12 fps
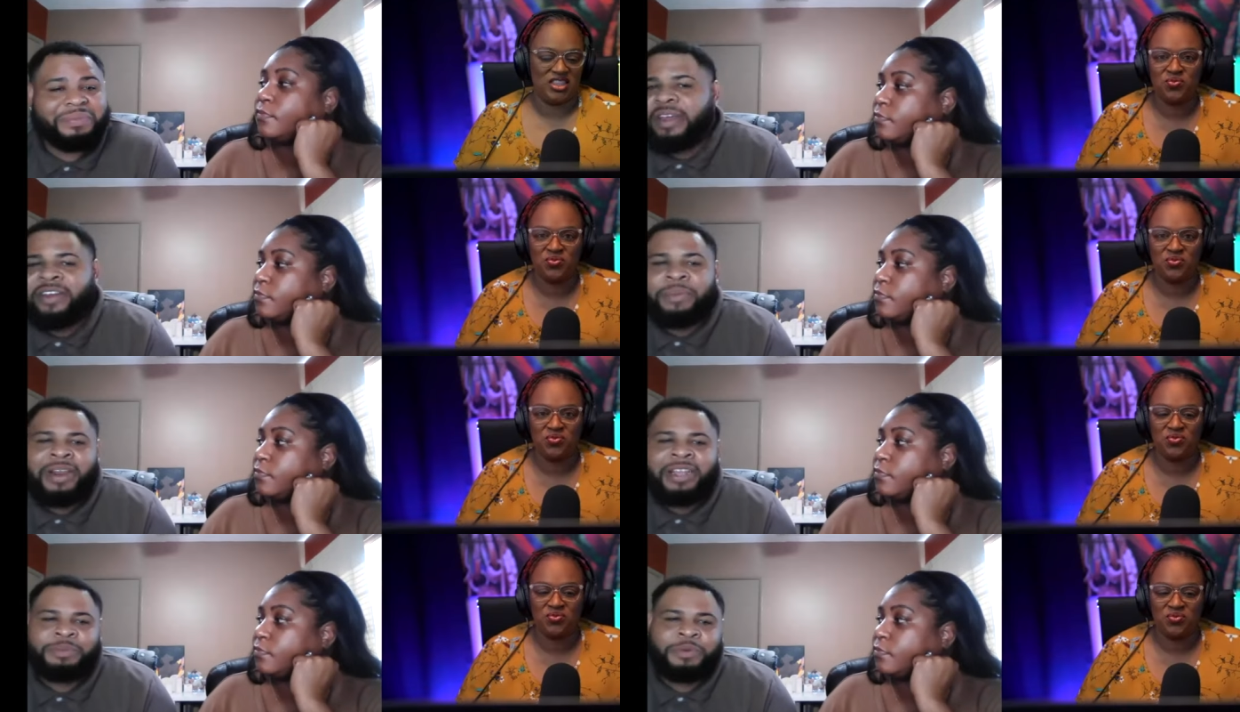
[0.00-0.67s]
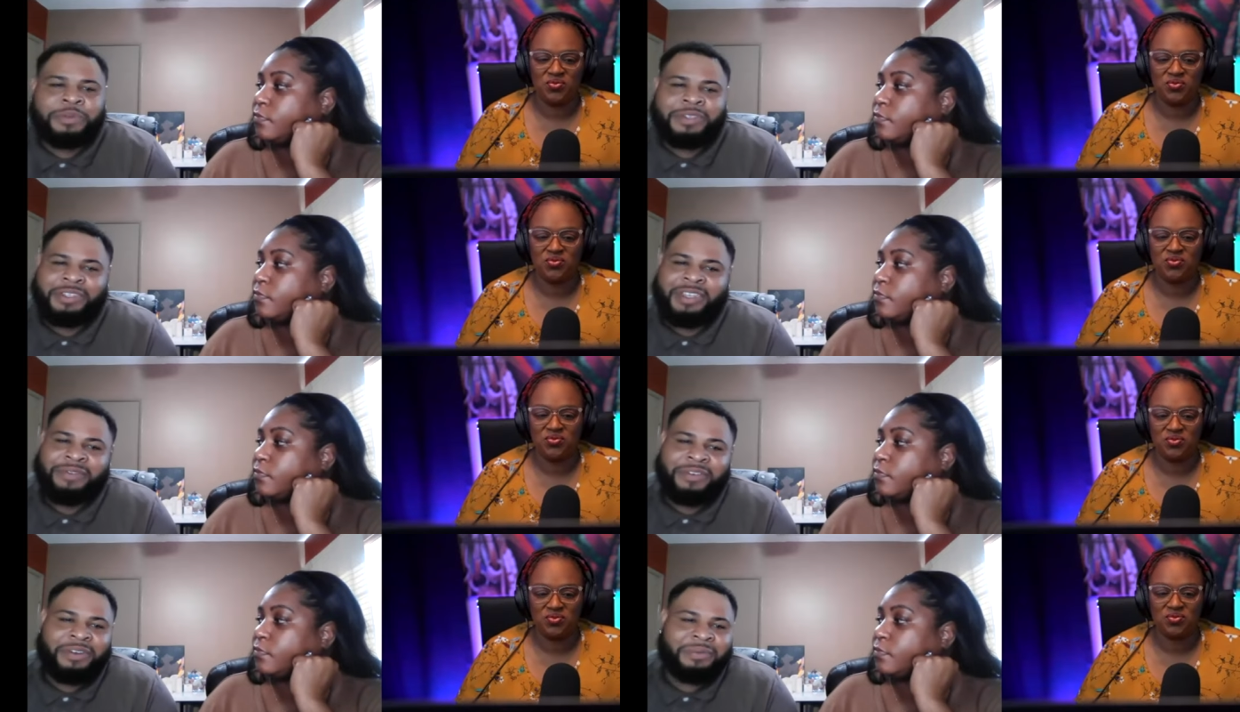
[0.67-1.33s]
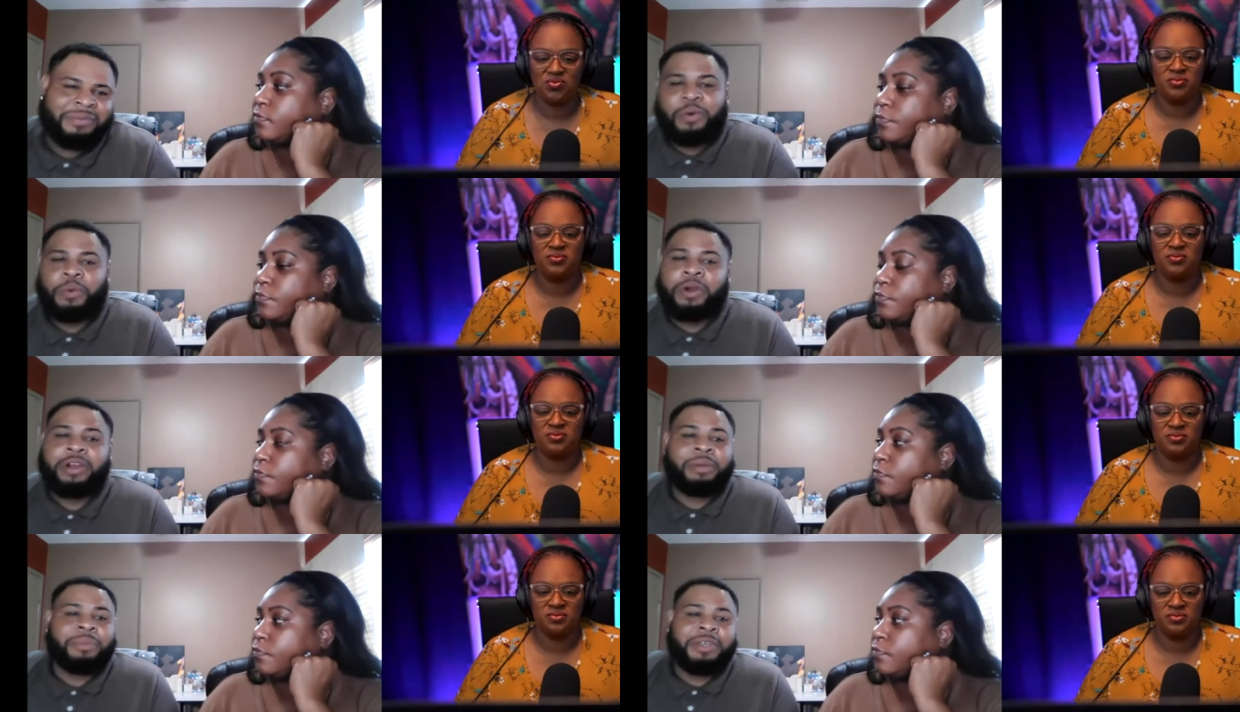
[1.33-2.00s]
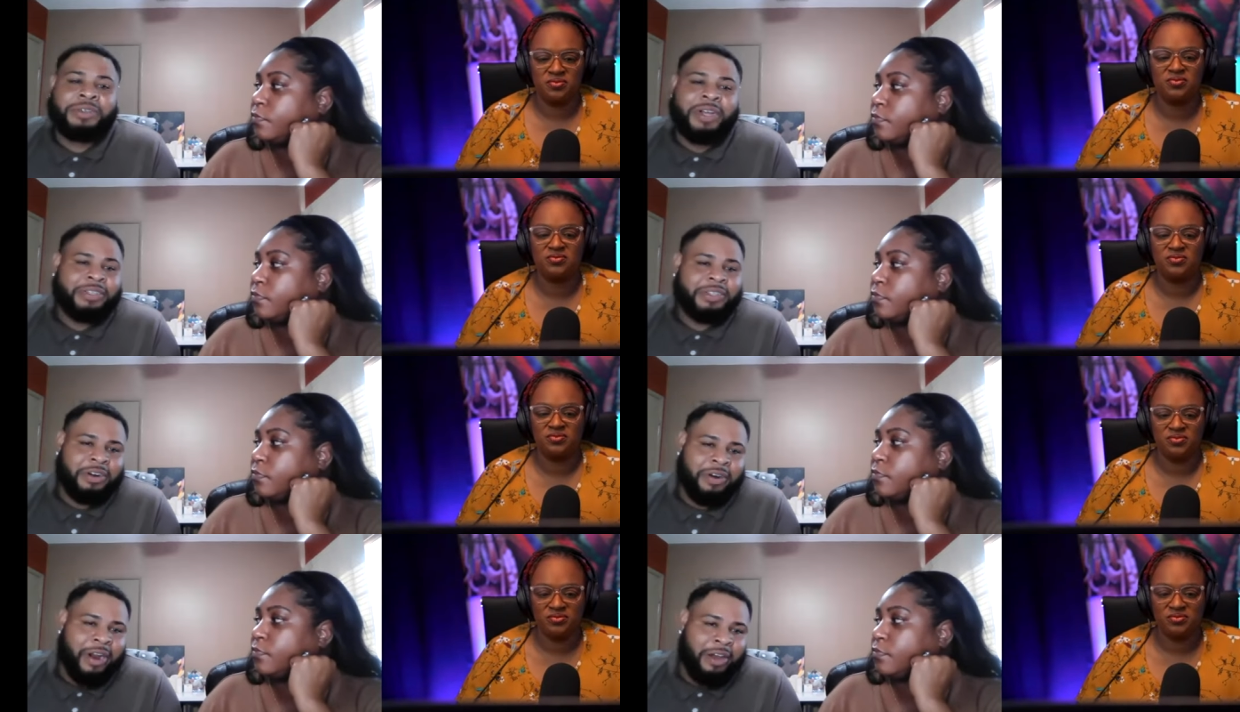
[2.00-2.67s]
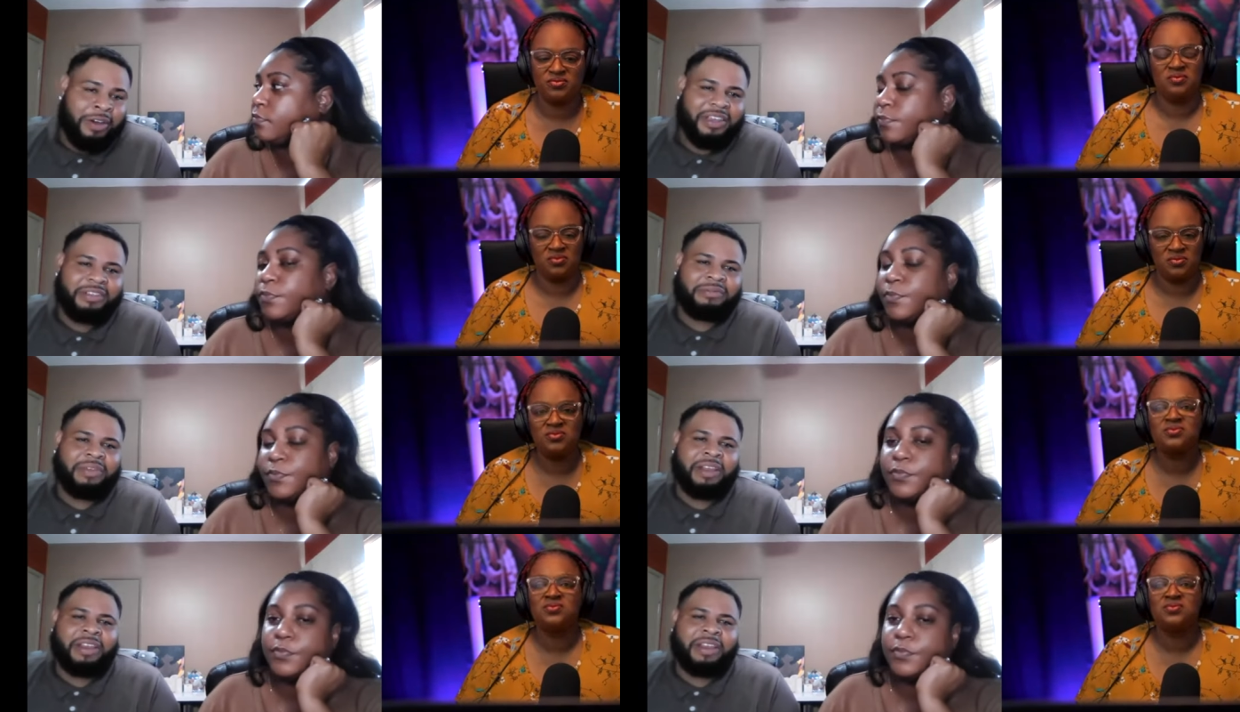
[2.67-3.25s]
Speaker 1: Everybody's moods is different. Work could be stressing her out. And